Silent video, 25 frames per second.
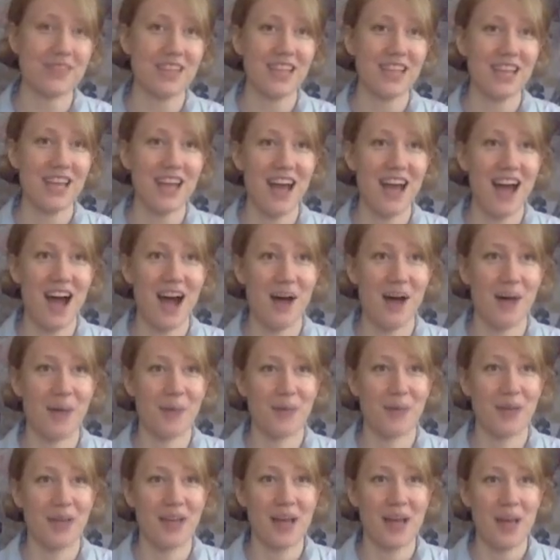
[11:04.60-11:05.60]

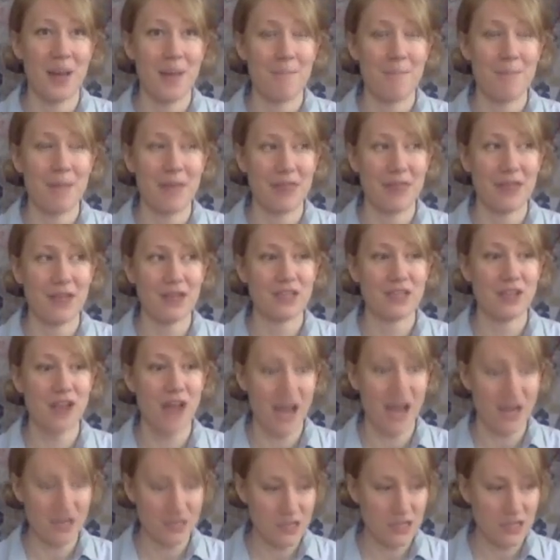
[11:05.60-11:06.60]
But there's
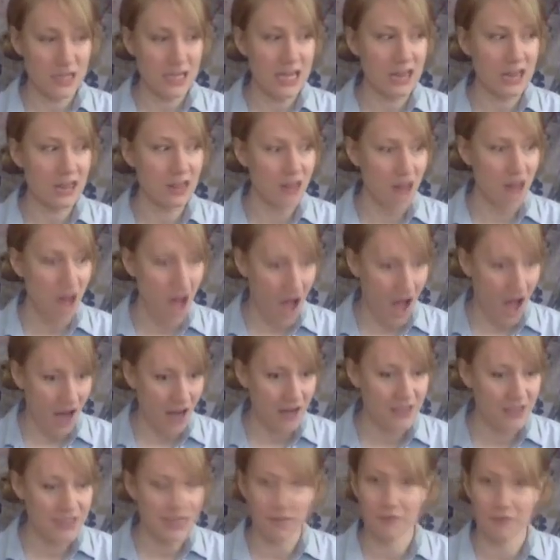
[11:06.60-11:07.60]
actually a lot
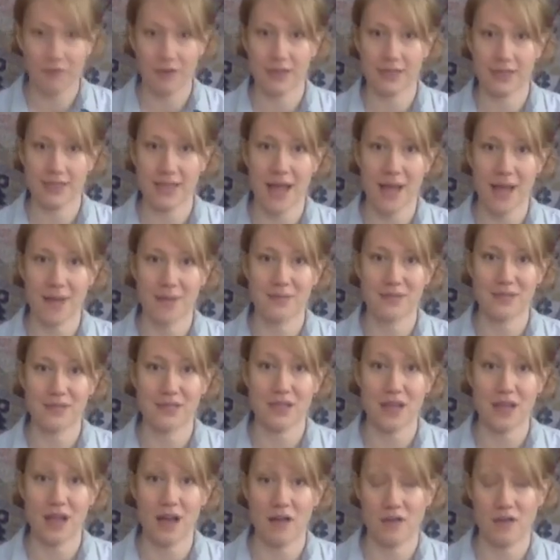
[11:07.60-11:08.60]
of different
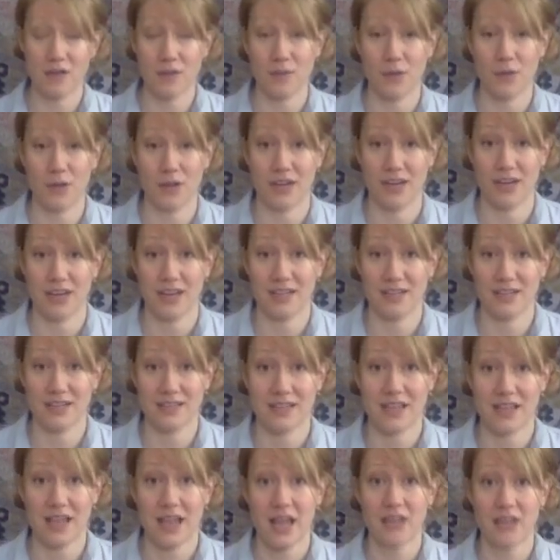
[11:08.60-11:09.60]
types of
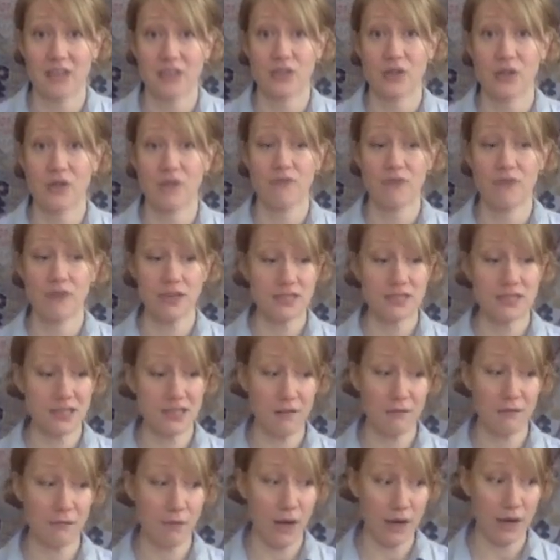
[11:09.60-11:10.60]
communities. And so first
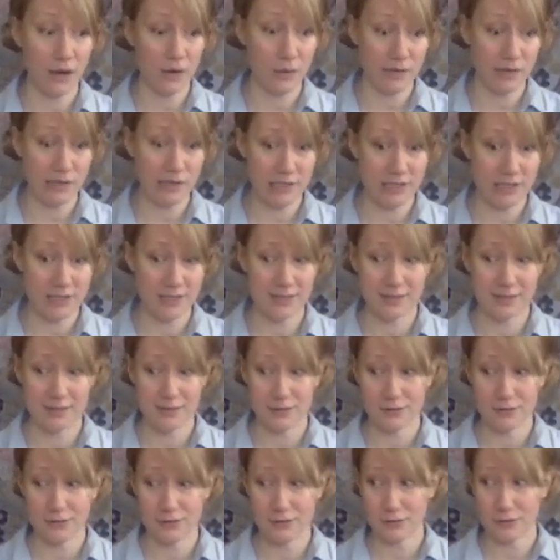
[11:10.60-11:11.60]
off, why don't we just
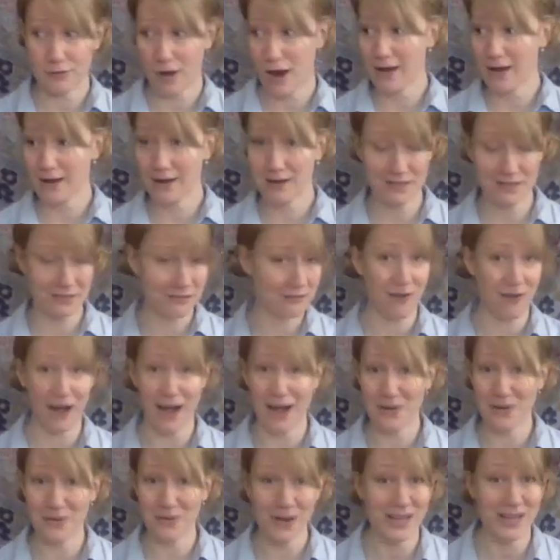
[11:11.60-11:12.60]
try to
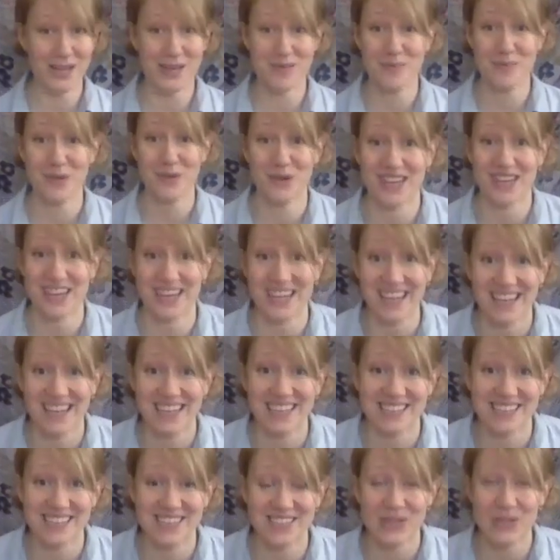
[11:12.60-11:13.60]
define what community
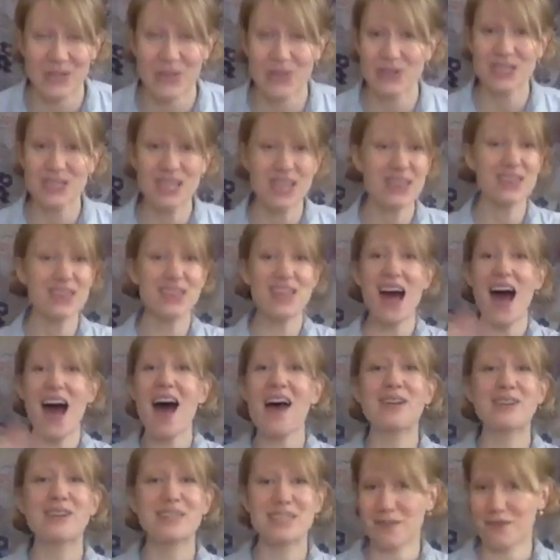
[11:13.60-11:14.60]
is? So there's a
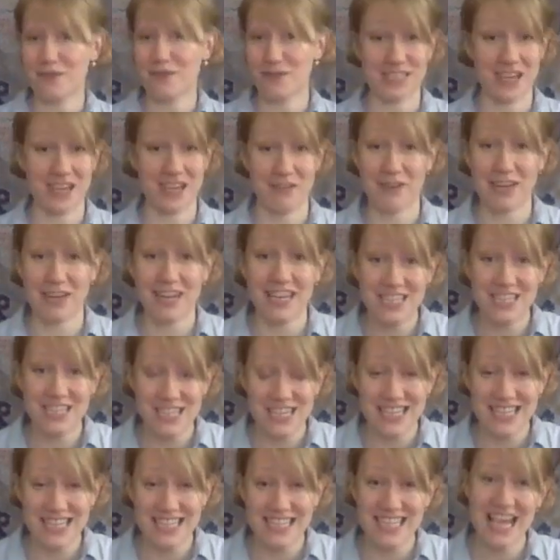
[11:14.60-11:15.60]
lot of different
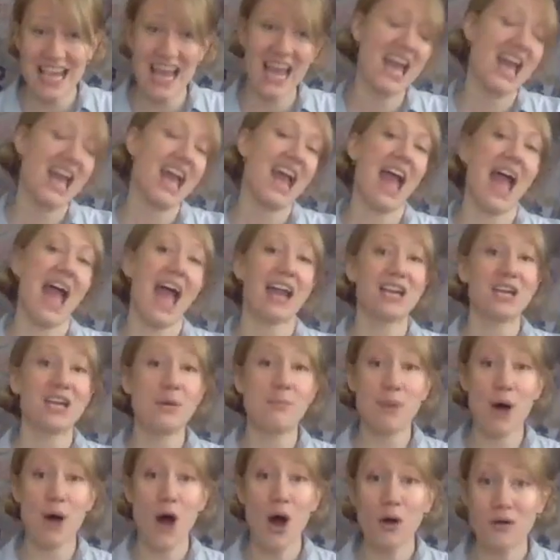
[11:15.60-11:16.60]
definitions and
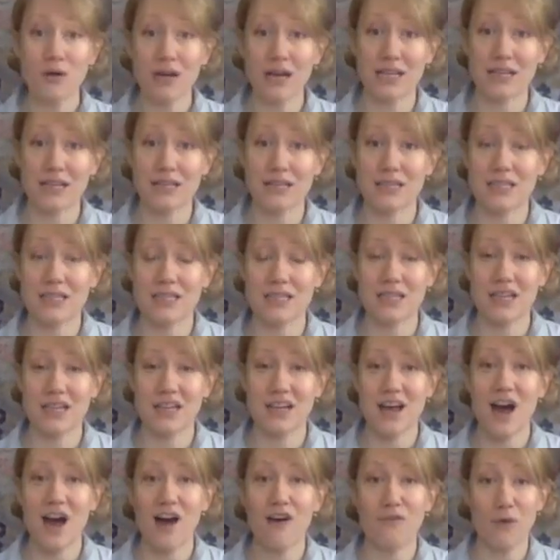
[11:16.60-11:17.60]
components
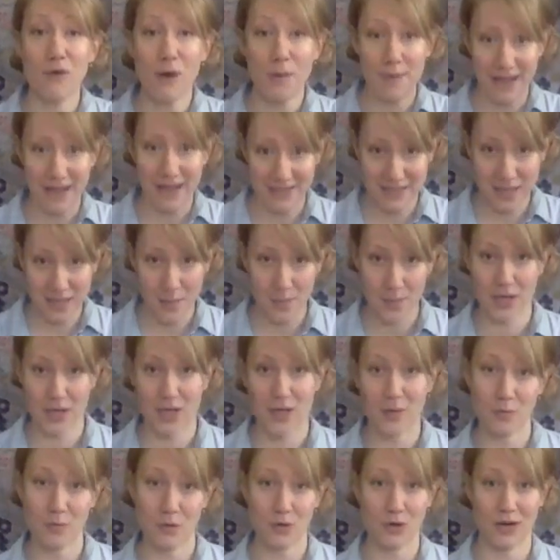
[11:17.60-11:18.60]
of what makes up a
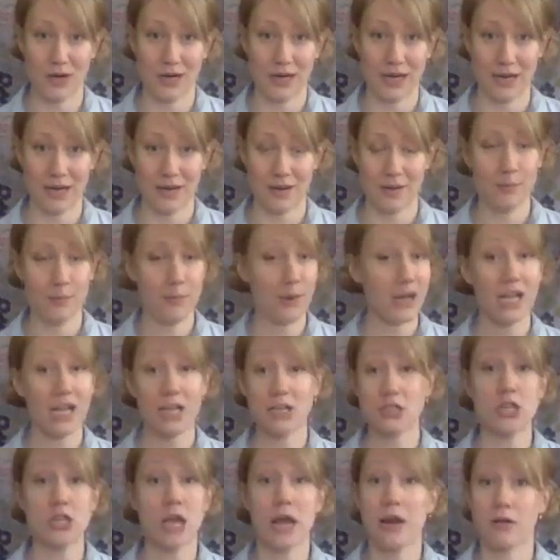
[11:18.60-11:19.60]
community. But
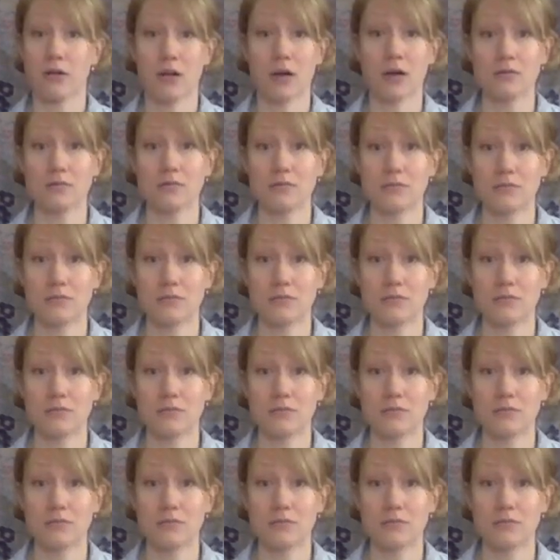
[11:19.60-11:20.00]
in general,